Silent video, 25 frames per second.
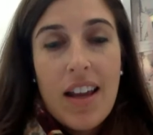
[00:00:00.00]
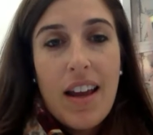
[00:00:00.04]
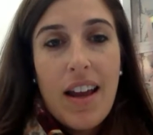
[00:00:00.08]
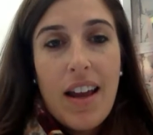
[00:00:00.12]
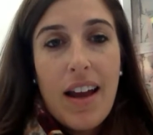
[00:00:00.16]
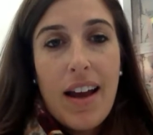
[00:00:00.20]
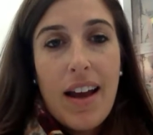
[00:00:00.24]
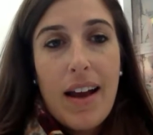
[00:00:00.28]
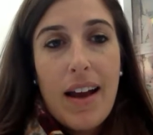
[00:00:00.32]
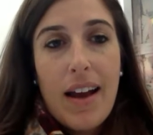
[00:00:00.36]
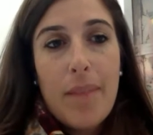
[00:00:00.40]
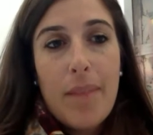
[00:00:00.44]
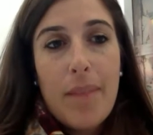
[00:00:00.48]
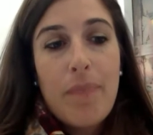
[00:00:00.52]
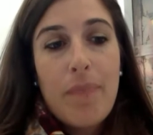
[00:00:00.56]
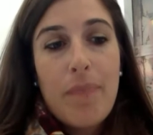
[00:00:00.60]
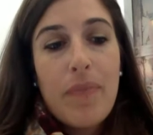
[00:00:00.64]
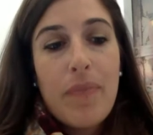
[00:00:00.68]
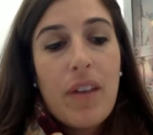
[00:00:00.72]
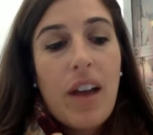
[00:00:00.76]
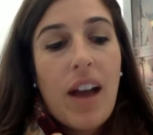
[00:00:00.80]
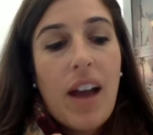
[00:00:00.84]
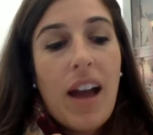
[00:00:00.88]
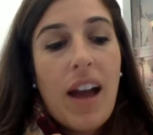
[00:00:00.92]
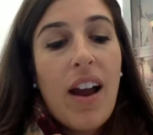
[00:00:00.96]

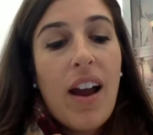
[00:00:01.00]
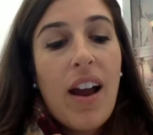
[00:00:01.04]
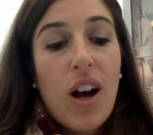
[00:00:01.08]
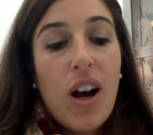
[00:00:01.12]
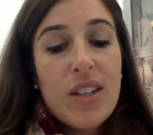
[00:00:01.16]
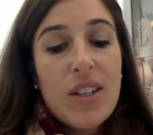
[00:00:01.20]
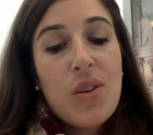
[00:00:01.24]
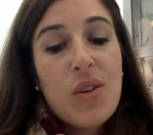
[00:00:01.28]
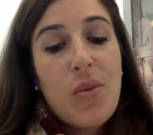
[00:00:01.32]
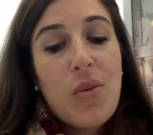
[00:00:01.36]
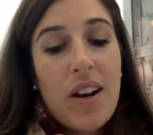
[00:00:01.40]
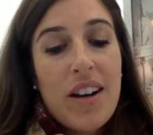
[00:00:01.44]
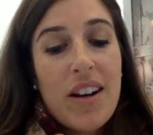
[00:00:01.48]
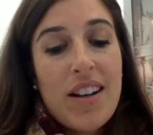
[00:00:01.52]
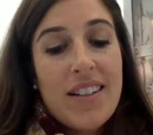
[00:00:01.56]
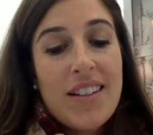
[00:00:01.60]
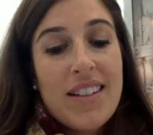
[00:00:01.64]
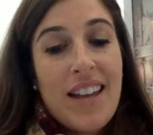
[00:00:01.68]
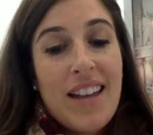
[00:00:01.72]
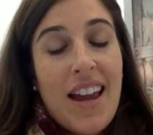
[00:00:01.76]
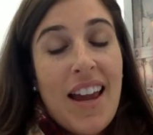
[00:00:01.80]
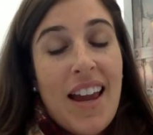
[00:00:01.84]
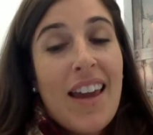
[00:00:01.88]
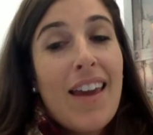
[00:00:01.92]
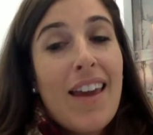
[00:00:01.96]
I also want to
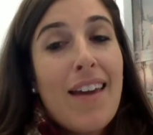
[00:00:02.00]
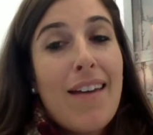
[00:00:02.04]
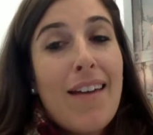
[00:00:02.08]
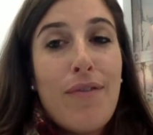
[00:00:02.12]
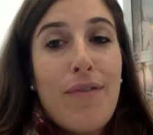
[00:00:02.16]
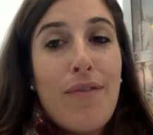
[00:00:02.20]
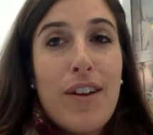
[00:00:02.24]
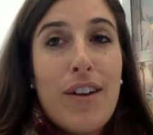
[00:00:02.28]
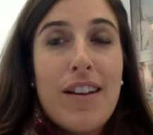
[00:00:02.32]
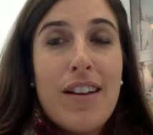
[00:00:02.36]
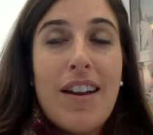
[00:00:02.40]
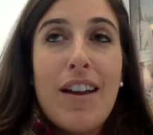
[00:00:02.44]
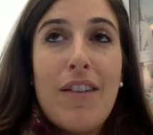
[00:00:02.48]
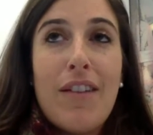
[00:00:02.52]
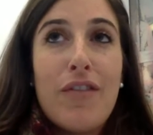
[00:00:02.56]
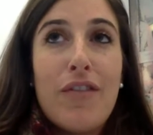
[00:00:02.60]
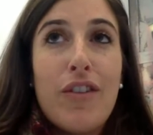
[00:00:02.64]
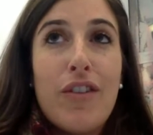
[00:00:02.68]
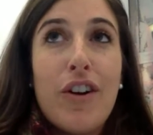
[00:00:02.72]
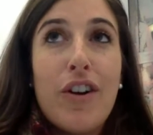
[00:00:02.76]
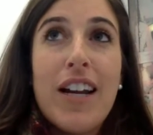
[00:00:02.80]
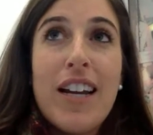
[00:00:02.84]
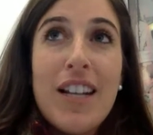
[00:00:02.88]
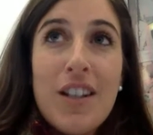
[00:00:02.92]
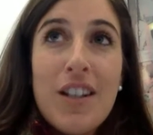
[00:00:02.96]
say, if
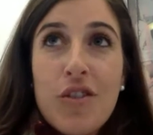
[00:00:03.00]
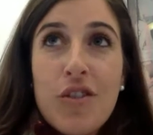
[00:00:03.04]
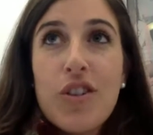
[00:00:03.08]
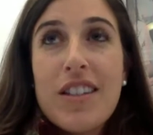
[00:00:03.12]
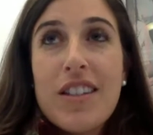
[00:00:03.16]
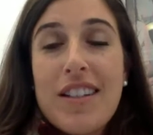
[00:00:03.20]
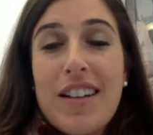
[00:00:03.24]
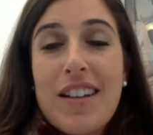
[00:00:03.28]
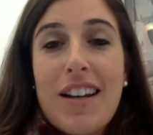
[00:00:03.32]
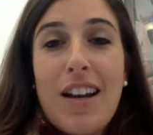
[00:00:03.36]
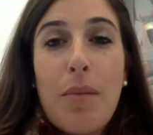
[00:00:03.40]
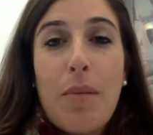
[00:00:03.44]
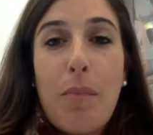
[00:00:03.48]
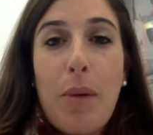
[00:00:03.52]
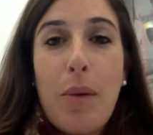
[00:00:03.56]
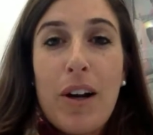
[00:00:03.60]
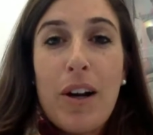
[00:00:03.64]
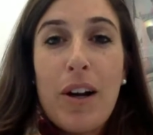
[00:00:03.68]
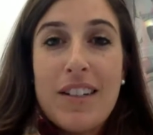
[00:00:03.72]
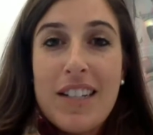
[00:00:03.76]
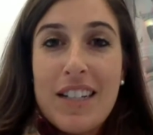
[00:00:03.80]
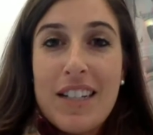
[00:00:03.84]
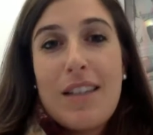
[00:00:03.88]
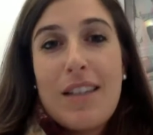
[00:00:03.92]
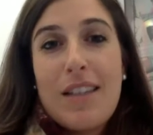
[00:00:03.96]
you're interested in
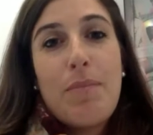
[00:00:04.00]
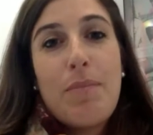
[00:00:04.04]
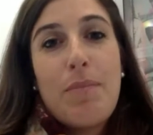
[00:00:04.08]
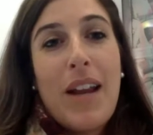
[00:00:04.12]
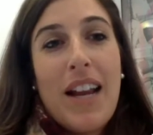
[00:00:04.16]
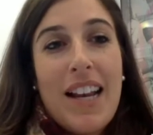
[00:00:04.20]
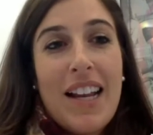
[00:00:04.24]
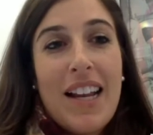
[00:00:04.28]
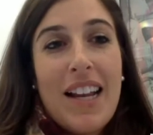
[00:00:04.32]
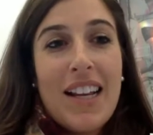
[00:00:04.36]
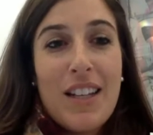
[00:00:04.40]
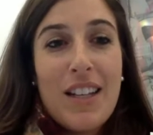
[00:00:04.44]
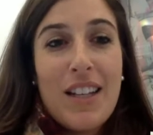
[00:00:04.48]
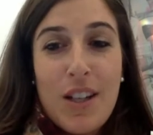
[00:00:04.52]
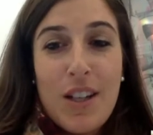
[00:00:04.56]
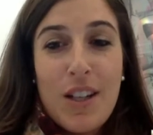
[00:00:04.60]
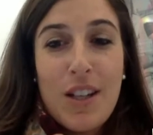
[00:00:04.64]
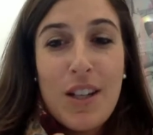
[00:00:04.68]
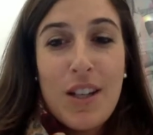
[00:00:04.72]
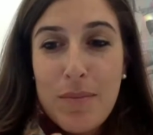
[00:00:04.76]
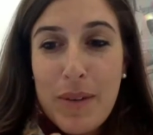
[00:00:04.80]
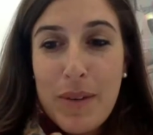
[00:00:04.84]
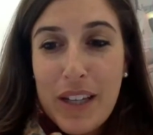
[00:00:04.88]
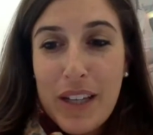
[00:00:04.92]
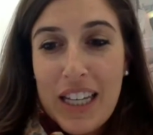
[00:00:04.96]
participating in
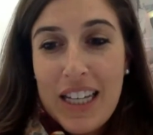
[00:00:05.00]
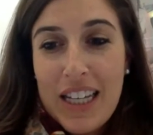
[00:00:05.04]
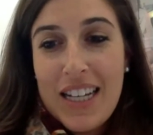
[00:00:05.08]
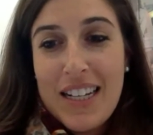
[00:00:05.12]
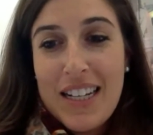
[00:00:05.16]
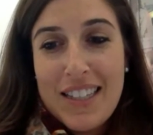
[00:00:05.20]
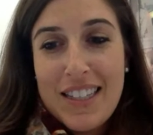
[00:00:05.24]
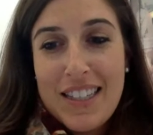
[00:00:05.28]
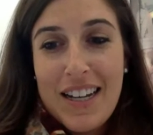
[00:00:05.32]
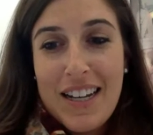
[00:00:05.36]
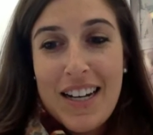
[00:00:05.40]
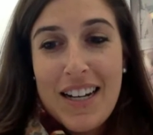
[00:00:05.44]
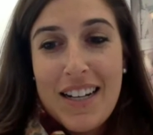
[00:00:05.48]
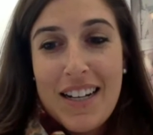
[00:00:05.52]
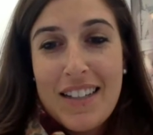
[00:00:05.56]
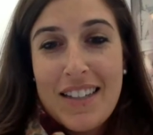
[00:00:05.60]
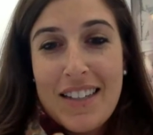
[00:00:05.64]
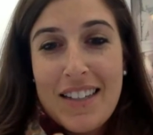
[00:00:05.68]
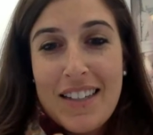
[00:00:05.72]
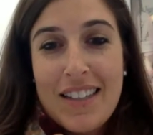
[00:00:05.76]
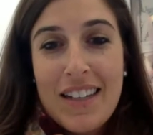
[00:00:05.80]
usability studies,